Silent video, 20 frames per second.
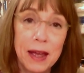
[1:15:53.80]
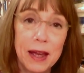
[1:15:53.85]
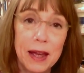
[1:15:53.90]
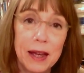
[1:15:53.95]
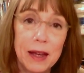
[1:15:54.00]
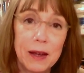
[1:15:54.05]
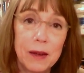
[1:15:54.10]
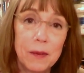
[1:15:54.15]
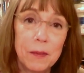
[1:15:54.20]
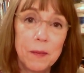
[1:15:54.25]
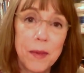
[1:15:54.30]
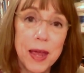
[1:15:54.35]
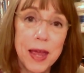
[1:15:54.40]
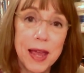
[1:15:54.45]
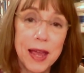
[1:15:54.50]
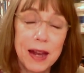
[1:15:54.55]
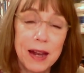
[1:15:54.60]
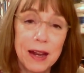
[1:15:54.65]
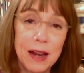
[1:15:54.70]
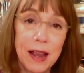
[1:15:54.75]
a
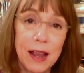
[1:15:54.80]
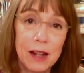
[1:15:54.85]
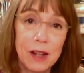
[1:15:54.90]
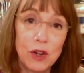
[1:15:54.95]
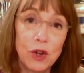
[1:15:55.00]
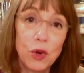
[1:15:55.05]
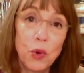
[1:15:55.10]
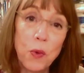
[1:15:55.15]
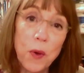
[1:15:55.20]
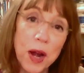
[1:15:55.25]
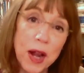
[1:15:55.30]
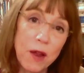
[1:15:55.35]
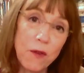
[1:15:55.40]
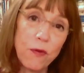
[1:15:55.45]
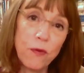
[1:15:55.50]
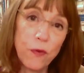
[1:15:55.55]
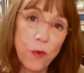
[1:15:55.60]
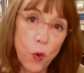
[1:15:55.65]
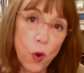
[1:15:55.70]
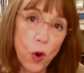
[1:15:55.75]
man at
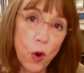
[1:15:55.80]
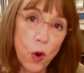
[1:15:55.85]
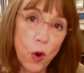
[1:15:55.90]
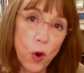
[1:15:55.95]
24